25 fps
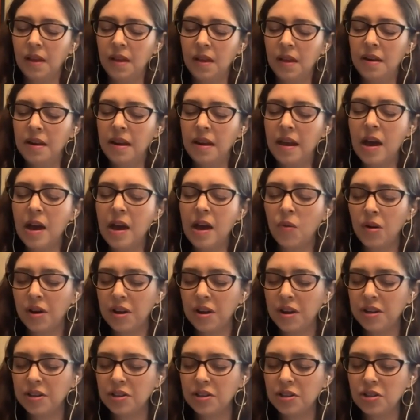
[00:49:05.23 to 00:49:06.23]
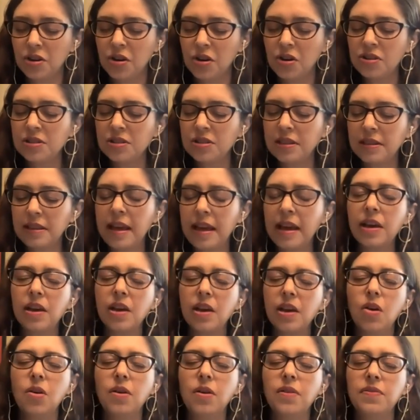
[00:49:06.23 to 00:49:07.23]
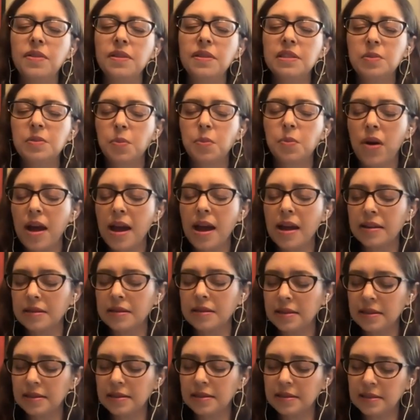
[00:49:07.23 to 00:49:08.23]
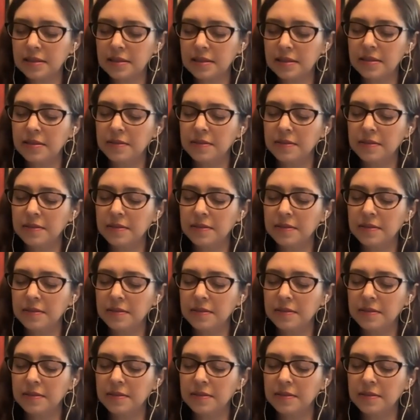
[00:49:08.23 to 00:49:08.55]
Now we're going to start to let go of this practice